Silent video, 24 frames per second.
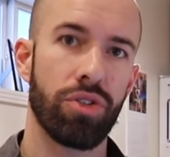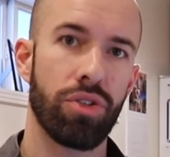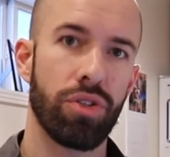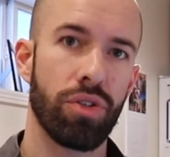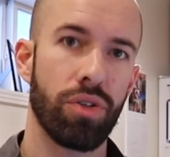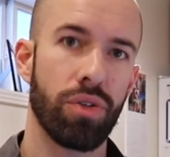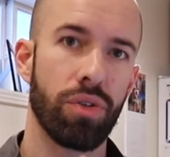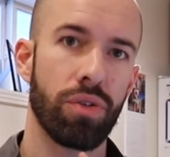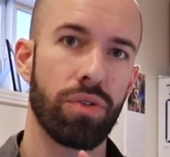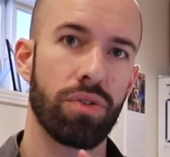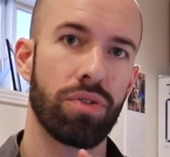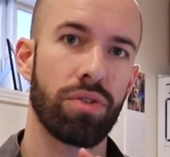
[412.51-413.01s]

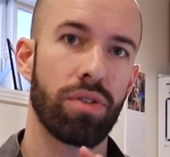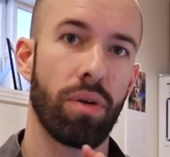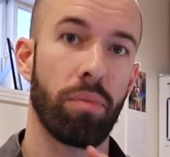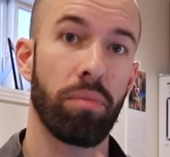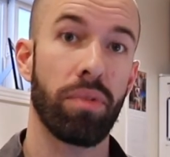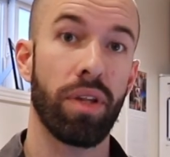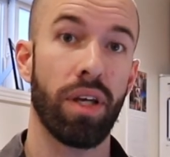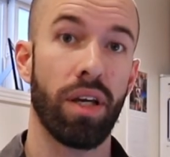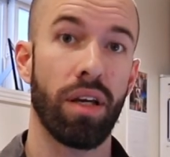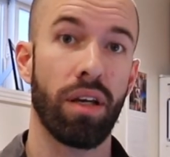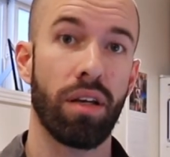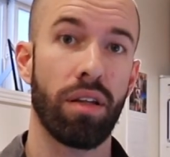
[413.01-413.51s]
choose
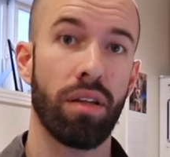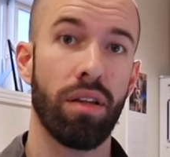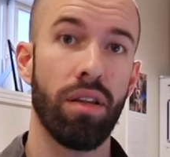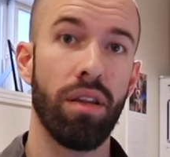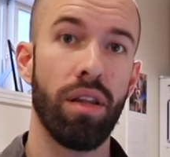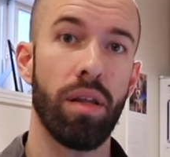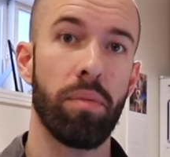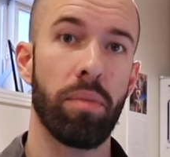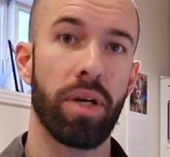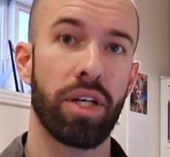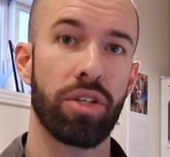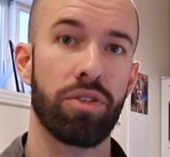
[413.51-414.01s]
something
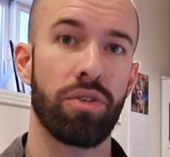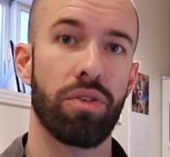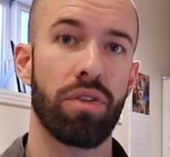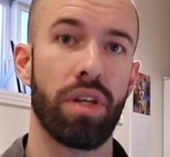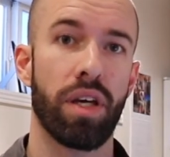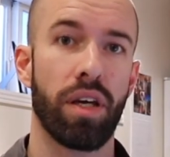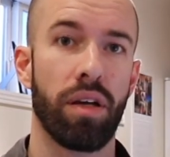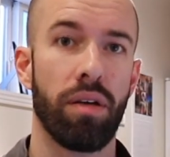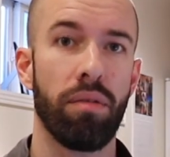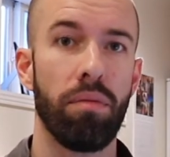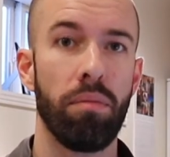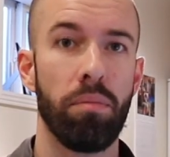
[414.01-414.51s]
that makes you
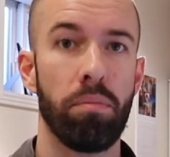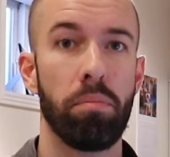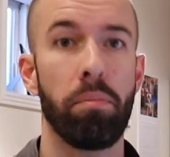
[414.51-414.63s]
think